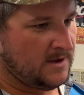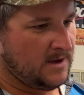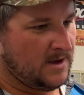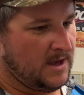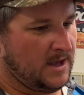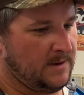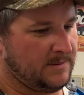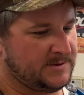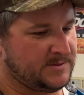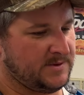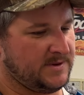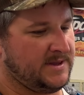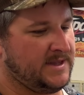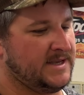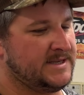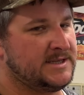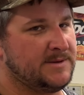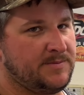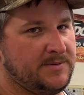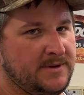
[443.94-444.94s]
helps with
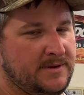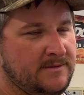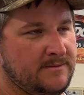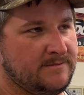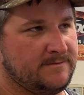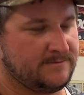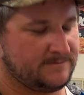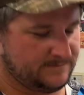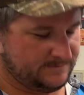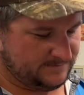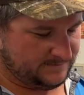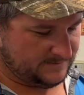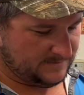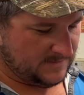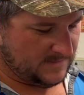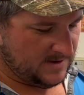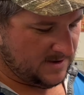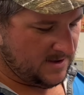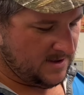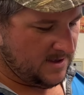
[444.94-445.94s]
discipline
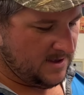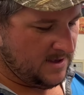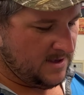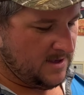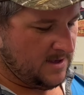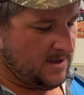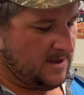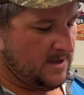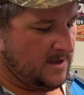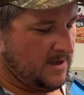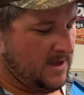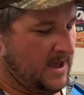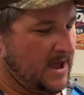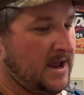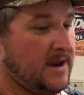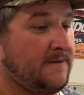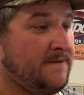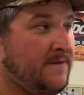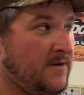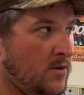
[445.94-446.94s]

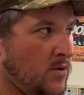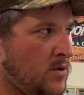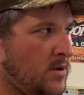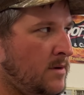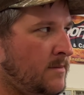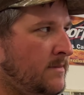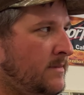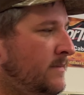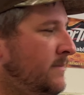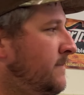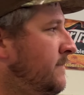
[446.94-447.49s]
and form,